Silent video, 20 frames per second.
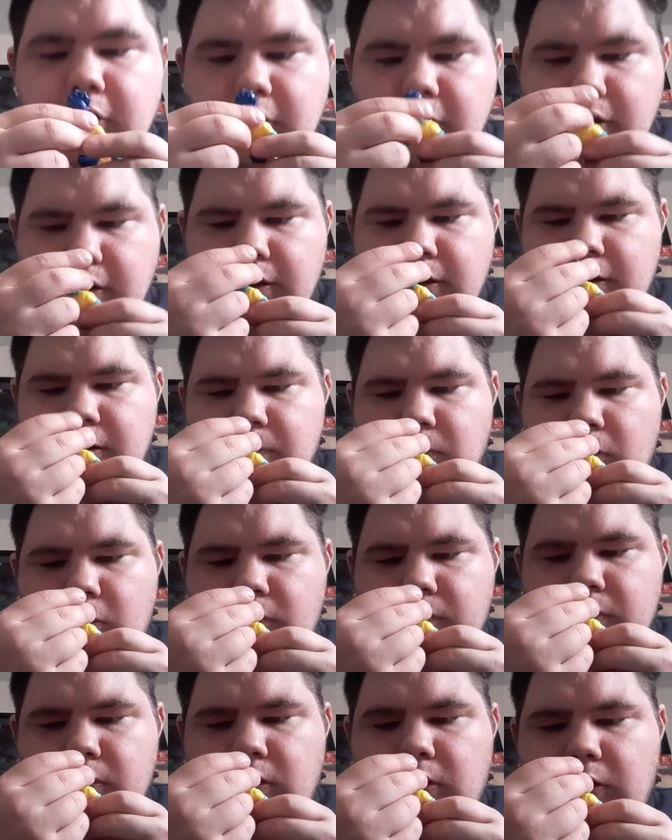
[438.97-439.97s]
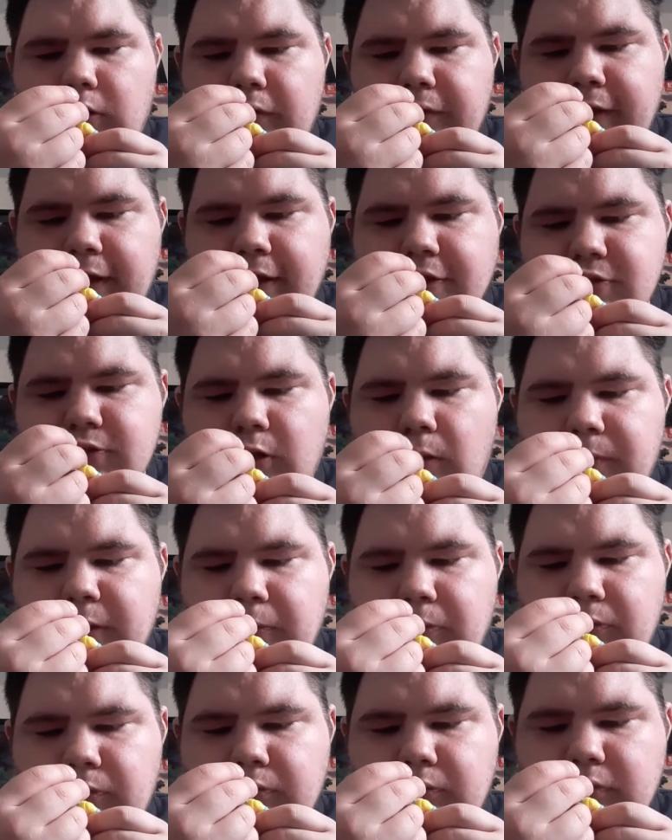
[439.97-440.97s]
Overall, the head sculpt
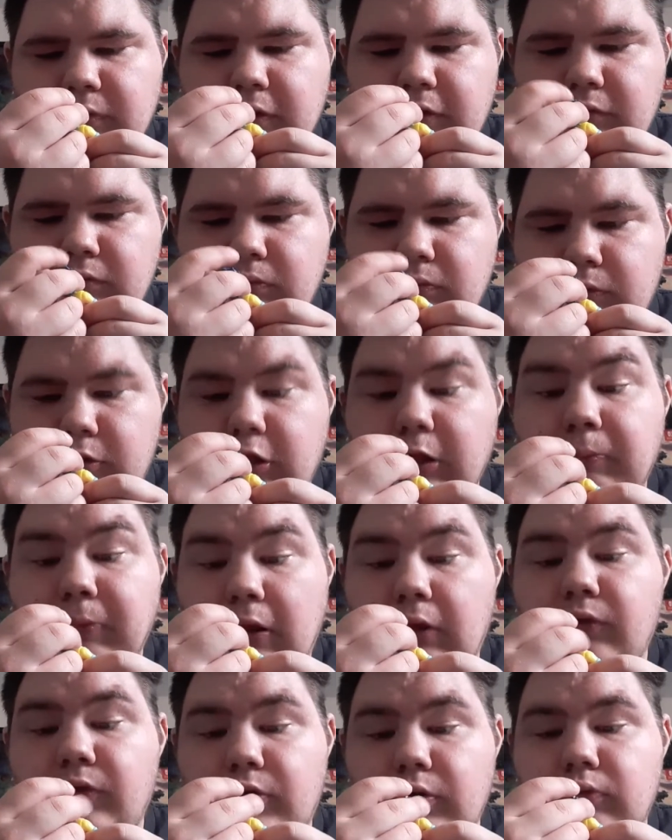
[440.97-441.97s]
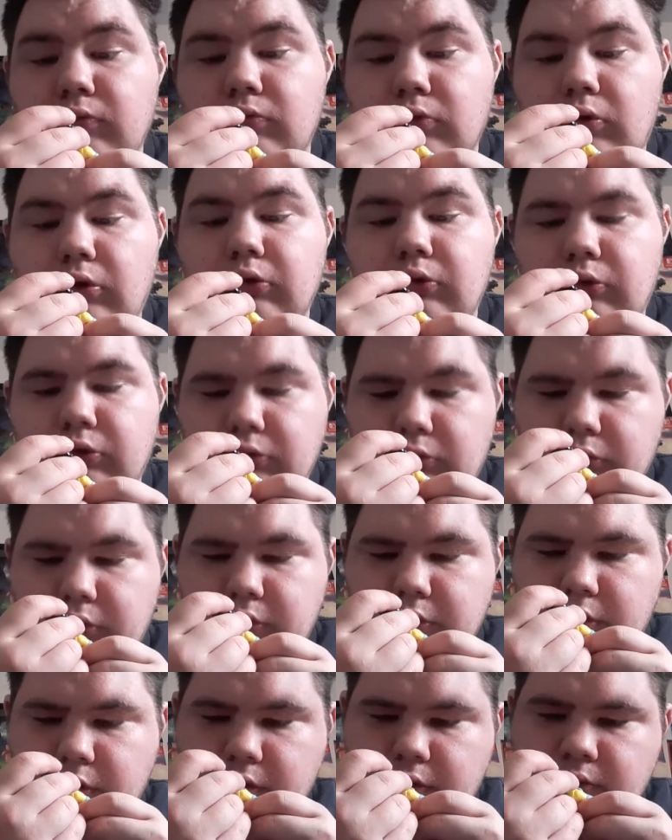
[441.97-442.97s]
came out looking really, really, really
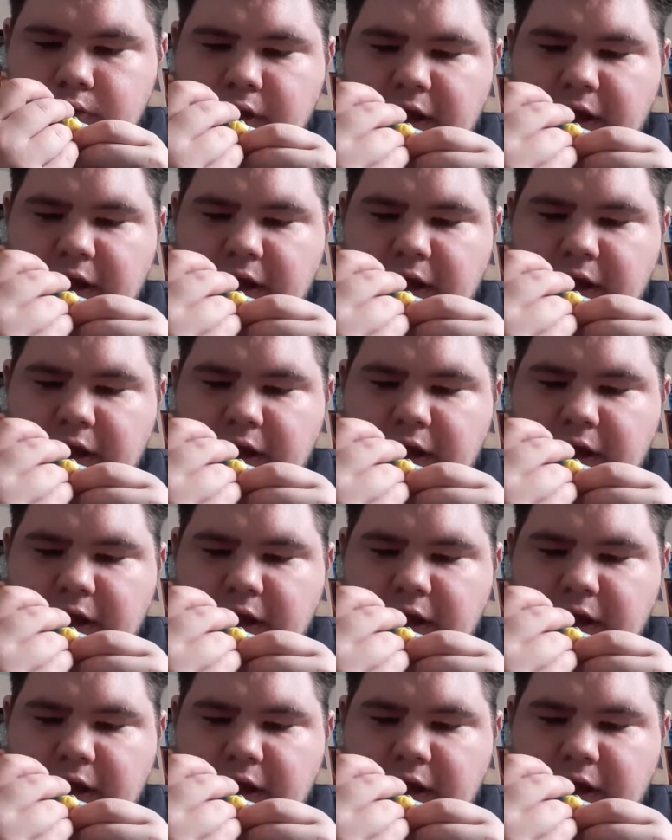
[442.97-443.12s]
good.